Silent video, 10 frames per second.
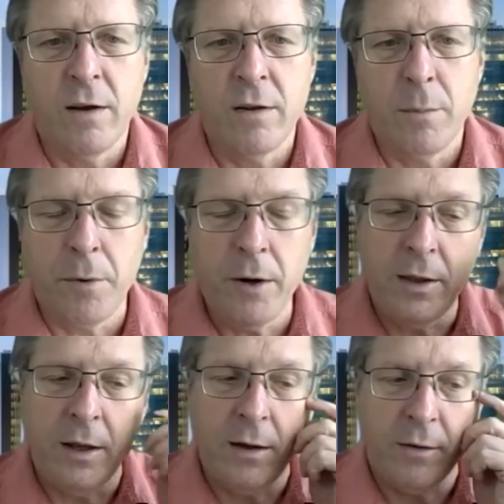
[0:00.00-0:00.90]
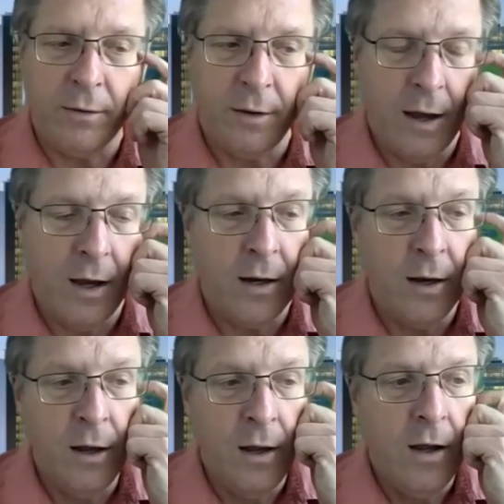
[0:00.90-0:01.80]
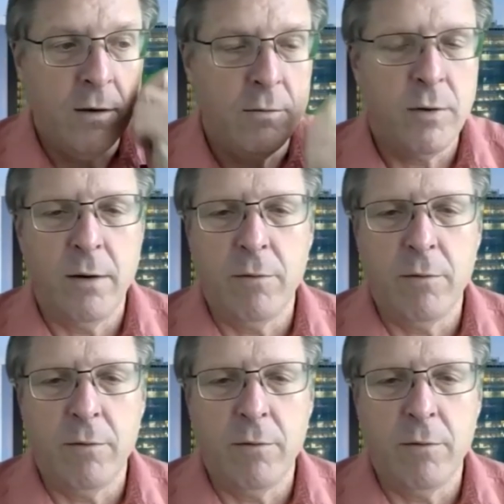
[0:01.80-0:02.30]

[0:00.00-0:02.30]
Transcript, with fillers: On the preclinical side, re-